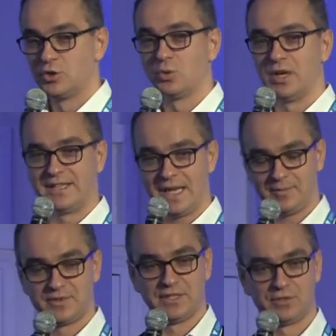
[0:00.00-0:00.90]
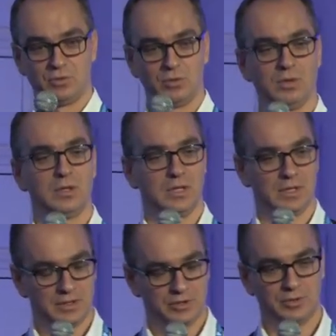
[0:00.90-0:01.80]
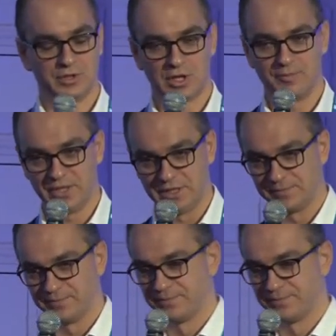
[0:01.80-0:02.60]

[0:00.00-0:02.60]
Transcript: to adapt this tool to the company.